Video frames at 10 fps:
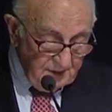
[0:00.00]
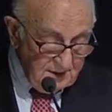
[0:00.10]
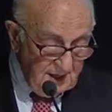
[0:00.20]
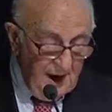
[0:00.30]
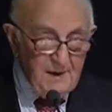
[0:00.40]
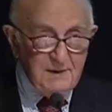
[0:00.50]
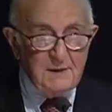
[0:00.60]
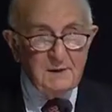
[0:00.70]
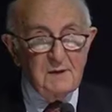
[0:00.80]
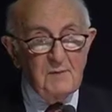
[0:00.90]
the
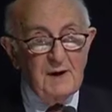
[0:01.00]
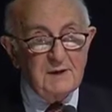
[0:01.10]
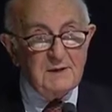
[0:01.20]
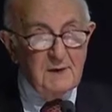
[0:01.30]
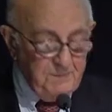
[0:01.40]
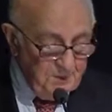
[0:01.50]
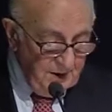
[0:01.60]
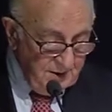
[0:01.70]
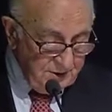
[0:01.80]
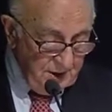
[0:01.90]
ICTY's
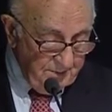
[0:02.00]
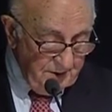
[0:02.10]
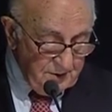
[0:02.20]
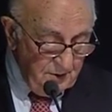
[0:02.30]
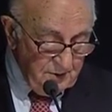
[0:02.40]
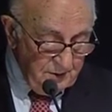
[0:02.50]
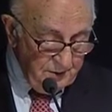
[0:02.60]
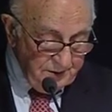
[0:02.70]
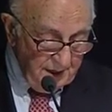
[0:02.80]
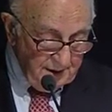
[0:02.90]
appeals chamber
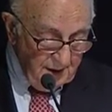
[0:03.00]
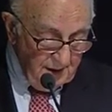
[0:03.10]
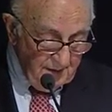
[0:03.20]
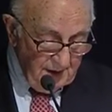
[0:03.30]
concluded